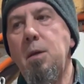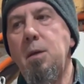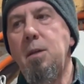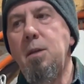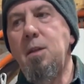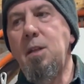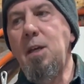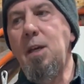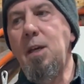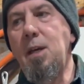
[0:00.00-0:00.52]

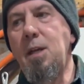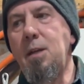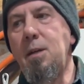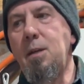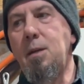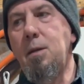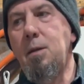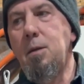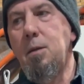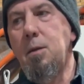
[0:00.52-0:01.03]

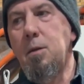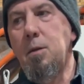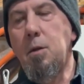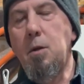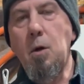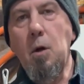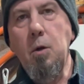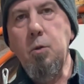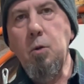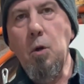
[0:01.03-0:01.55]
then the
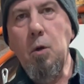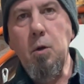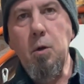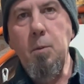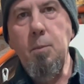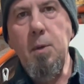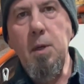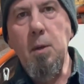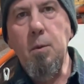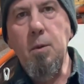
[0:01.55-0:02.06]
dogs aren't going
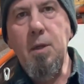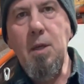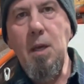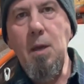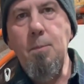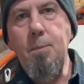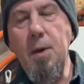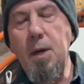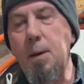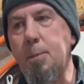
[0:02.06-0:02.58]
to be able to
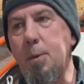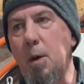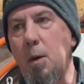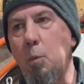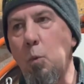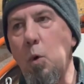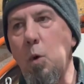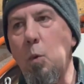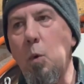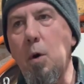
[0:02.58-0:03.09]
keep up.
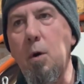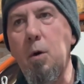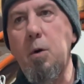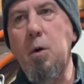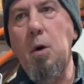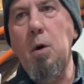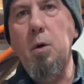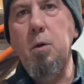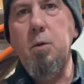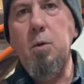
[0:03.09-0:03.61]
And we want
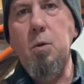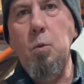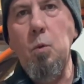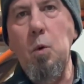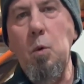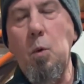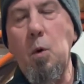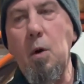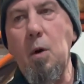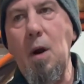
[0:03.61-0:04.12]

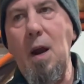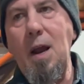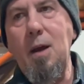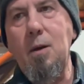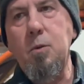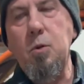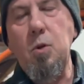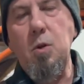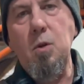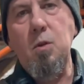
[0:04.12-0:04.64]
our
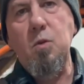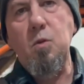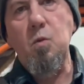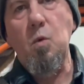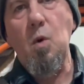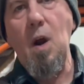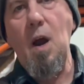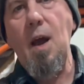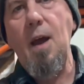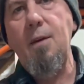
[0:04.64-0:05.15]
hounds to
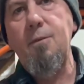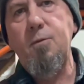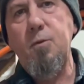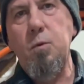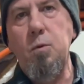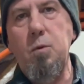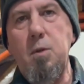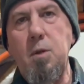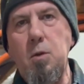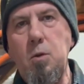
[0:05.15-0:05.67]
thrive
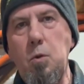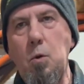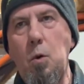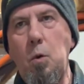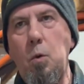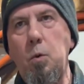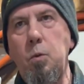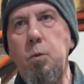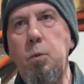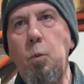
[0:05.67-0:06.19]
through this
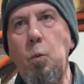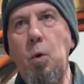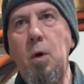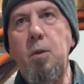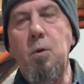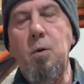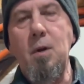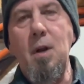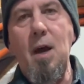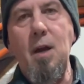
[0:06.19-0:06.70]
cold
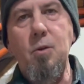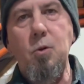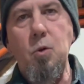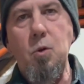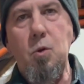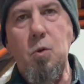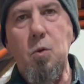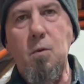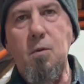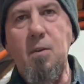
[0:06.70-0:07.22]
weather, not
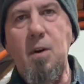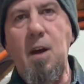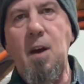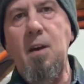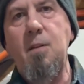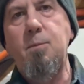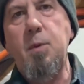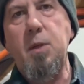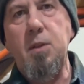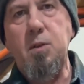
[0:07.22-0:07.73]
just
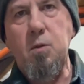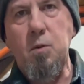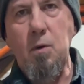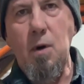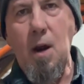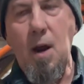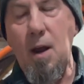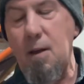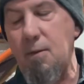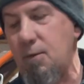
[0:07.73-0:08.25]
survive, but
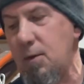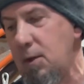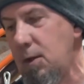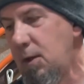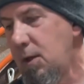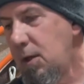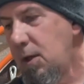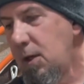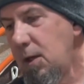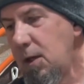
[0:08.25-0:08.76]
thrive.
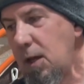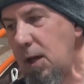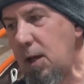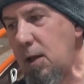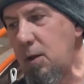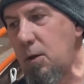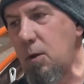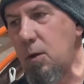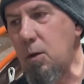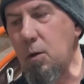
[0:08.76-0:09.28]

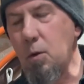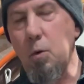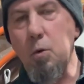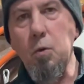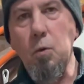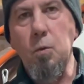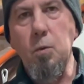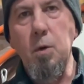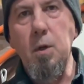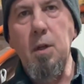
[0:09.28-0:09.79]
And there's
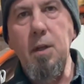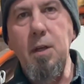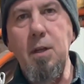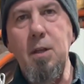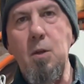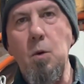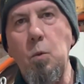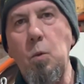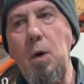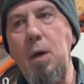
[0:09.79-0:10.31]
a real
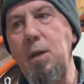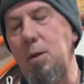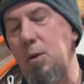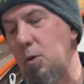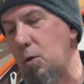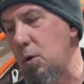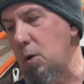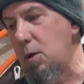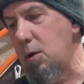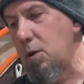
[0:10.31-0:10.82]
easy way
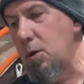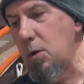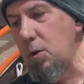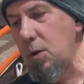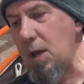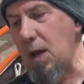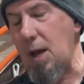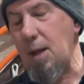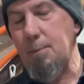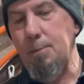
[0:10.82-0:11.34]
that you can do
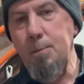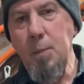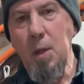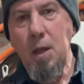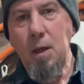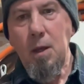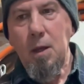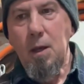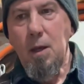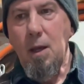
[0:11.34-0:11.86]
that,
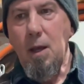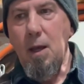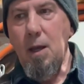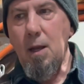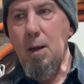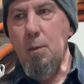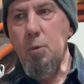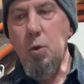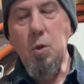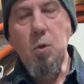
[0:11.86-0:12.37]

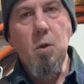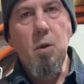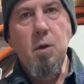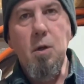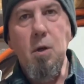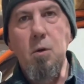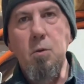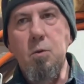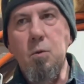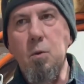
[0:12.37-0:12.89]
and I'm just going to
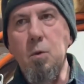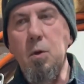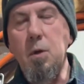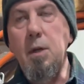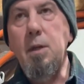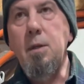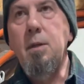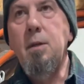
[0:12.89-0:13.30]
go through